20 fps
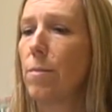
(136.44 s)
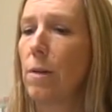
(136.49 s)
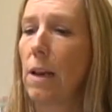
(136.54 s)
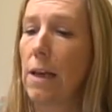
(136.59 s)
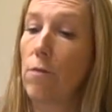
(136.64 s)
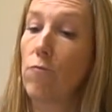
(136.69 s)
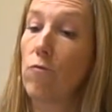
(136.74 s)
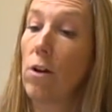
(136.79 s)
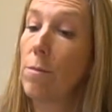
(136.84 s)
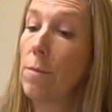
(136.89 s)

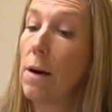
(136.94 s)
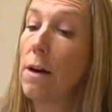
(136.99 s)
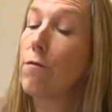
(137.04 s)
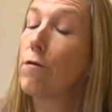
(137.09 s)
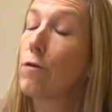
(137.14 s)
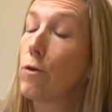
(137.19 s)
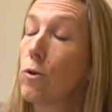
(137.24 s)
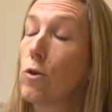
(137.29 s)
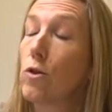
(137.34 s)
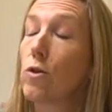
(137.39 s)
ran my
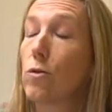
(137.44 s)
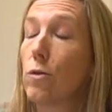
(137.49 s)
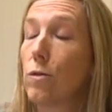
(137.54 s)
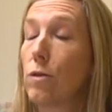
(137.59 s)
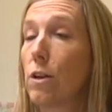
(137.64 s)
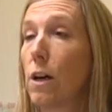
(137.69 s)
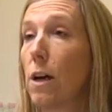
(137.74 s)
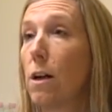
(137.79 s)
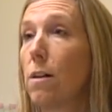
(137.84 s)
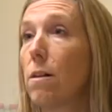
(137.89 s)
first
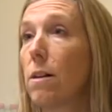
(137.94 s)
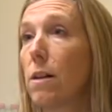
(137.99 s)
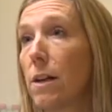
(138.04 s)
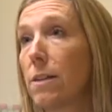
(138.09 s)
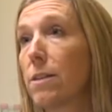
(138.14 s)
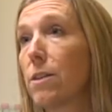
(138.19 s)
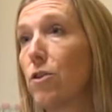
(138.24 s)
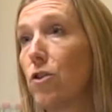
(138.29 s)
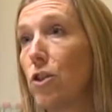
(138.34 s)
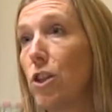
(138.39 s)
hotel
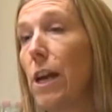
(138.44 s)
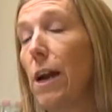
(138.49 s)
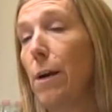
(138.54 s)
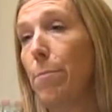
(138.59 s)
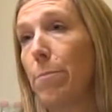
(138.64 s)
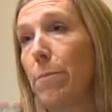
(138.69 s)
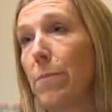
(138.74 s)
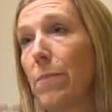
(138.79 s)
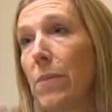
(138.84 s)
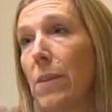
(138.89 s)
as a
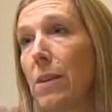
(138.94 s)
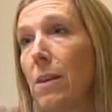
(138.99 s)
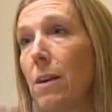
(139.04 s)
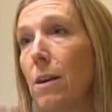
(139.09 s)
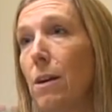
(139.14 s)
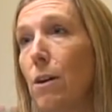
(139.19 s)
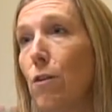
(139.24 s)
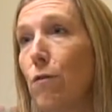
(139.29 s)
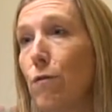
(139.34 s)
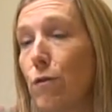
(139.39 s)
GM
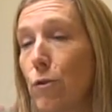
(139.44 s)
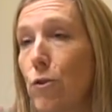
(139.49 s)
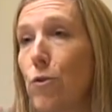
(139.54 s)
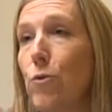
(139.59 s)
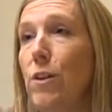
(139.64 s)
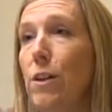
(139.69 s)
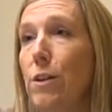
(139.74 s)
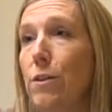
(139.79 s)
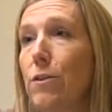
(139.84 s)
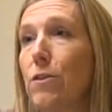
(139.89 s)
for
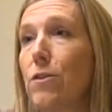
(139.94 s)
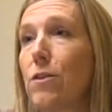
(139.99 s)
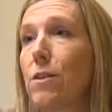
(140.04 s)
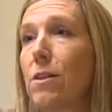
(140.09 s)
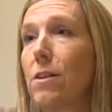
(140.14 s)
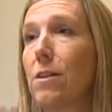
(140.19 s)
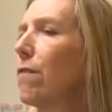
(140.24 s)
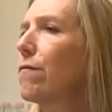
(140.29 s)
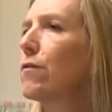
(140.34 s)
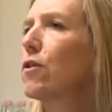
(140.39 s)
2 years.
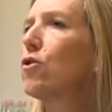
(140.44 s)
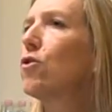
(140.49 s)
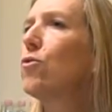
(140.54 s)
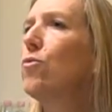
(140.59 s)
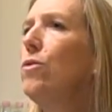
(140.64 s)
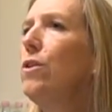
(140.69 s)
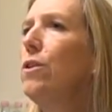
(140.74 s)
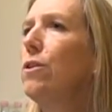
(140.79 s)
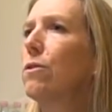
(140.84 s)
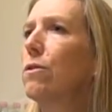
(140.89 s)
After
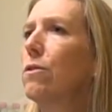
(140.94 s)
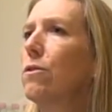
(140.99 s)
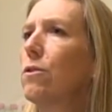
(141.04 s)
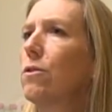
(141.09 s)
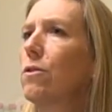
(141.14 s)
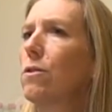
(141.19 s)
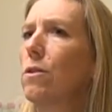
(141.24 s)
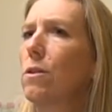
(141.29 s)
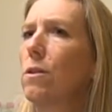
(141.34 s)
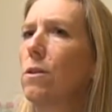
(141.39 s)
2
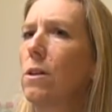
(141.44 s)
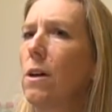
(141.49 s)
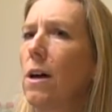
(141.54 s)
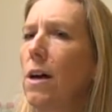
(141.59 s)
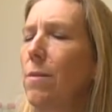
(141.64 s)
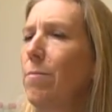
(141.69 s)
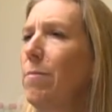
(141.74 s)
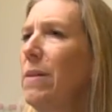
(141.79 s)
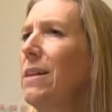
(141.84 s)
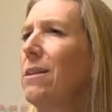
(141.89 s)
years,
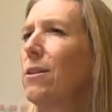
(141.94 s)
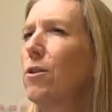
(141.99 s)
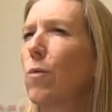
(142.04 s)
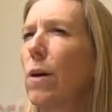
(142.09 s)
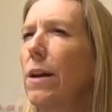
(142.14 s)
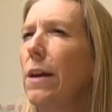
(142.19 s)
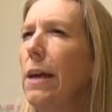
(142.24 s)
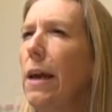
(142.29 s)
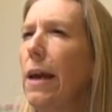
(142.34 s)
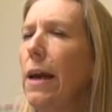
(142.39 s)
and being
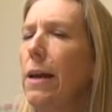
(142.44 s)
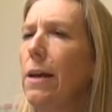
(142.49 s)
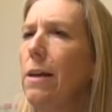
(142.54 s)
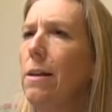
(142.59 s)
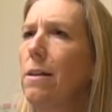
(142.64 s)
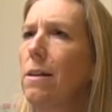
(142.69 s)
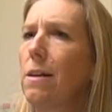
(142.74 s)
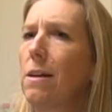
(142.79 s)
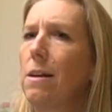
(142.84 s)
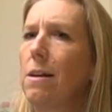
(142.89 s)

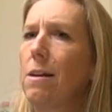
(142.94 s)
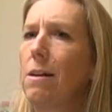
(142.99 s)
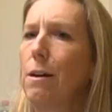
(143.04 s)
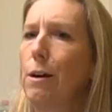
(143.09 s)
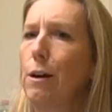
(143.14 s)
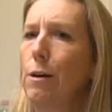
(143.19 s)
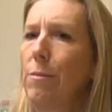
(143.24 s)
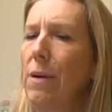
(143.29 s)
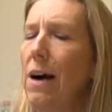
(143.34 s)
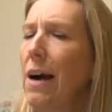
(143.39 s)
28,
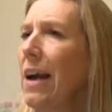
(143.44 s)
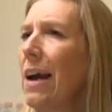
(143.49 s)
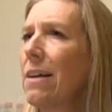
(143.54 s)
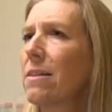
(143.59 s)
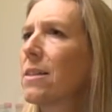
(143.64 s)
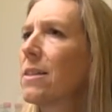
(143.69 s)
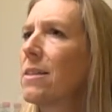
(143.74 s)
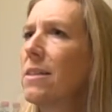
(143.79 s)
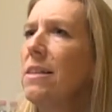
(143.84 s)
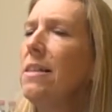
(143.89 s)
I
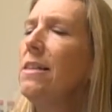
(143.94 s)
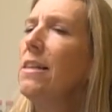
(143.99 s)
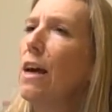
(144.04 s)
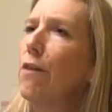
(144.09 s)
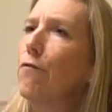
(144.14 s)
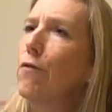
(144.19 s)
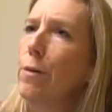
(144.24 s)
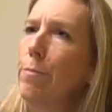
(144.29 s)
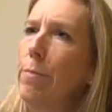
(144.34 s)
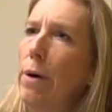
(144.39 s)
had
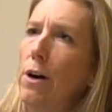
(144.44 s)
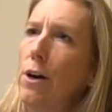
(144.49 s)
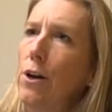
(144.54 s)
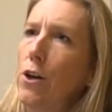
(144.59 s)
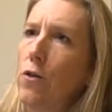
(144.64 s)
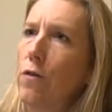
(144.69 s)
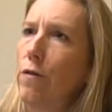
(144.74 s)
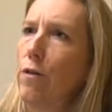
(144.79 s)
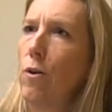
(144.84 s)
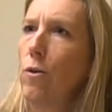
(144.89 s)
seen every
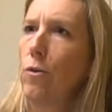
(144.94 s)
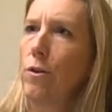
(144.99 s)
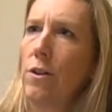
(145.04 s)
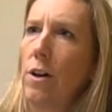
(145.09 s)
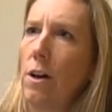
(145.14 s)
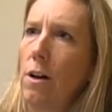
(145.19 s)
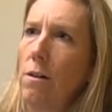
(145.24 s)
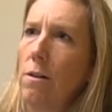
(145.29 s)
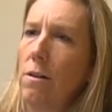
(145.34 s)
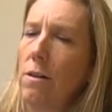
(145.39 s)
part of a
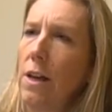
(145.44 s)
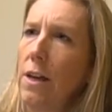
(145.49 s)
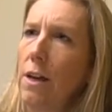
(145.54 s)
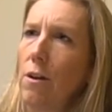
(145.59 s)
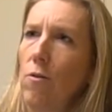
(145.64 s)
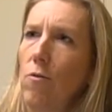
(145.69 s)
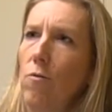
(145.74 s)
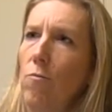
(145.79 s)
hotel, like